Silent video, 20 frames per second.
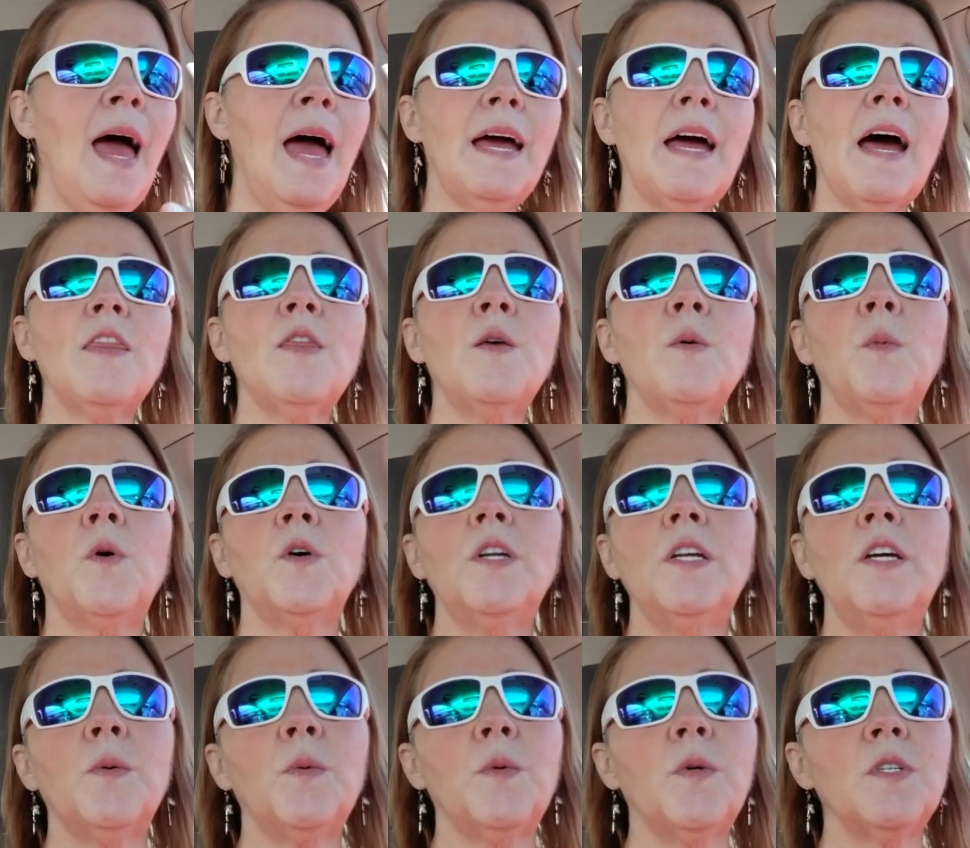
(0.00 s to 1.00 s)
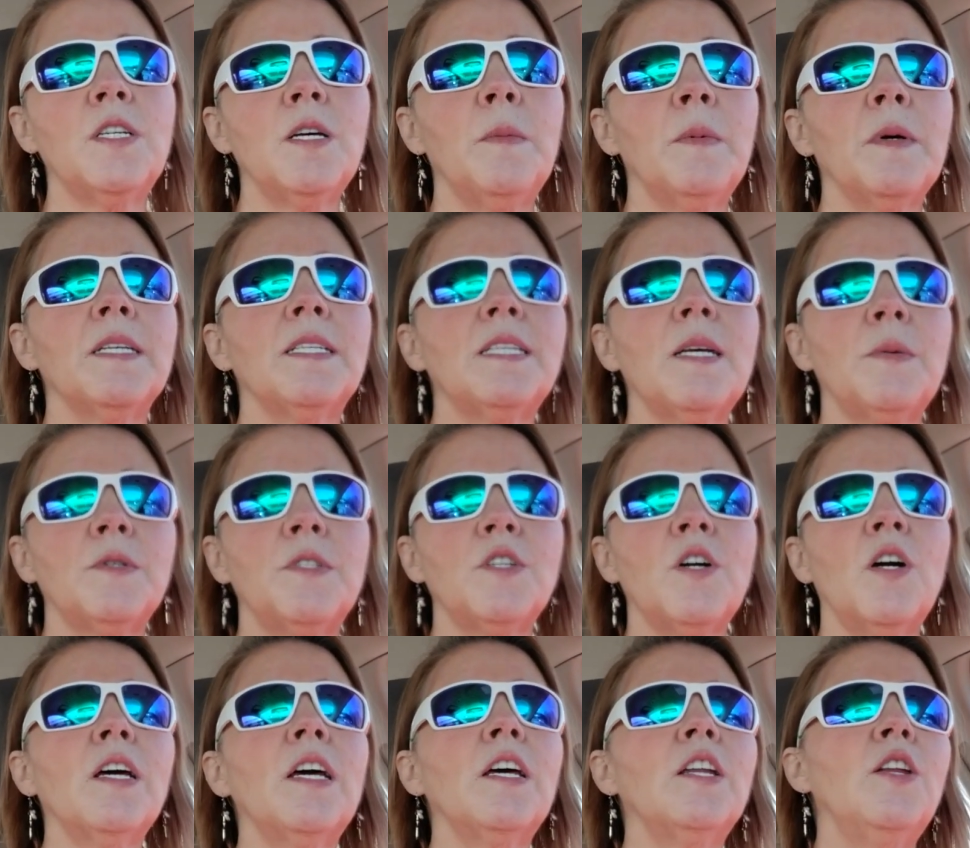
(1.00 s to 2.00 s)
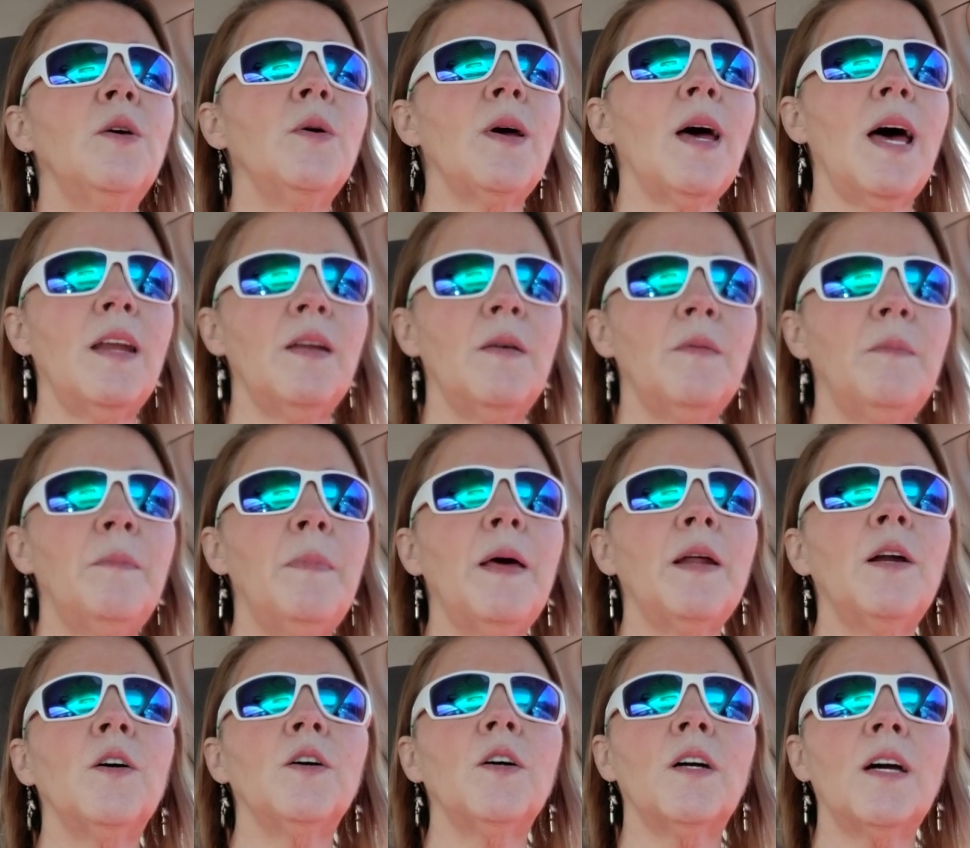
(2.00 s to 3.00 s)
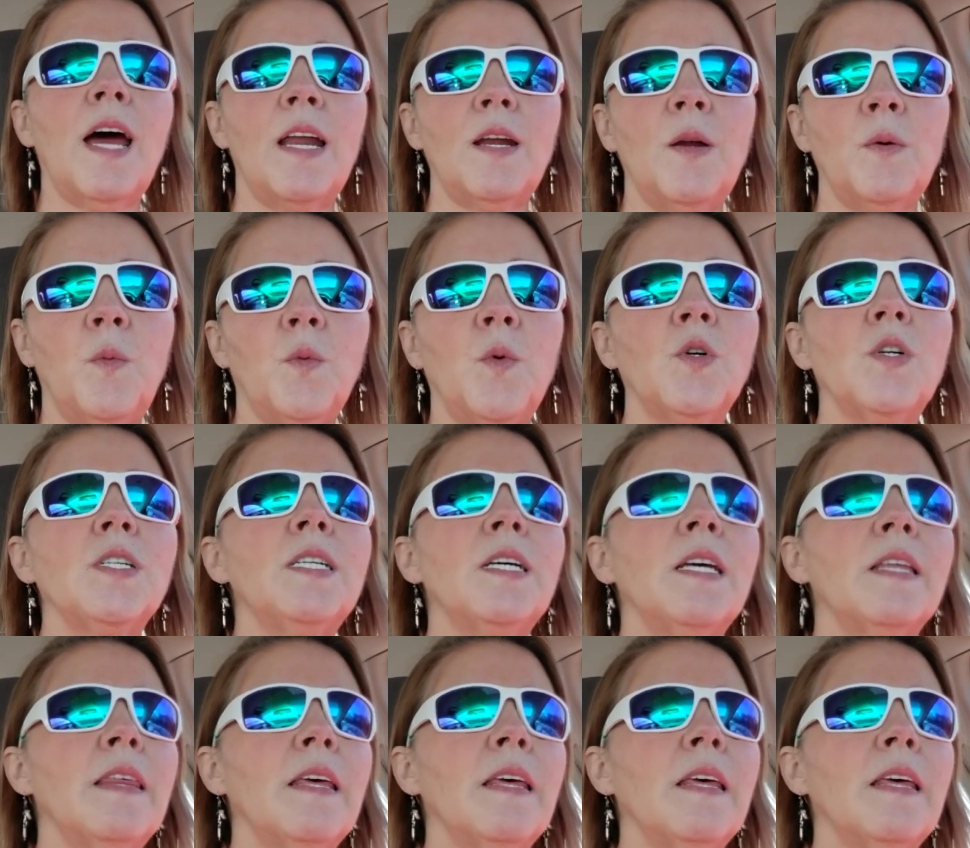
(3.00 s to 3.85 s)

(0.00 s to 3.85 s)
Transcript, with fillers: they got in the one year warranty because they were starting a new kind of better kind of warranty